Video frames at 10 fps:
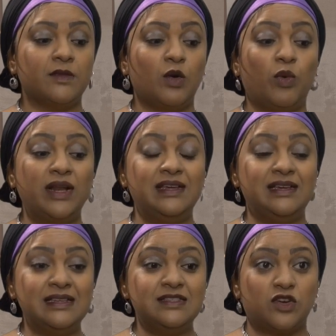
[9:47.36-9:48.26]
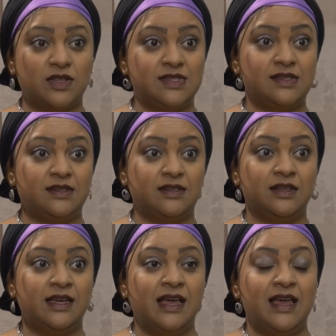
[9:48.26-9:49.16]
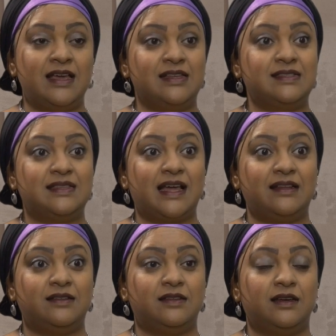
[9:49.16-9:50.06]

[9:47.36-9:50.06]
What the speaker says: What he is concerned is that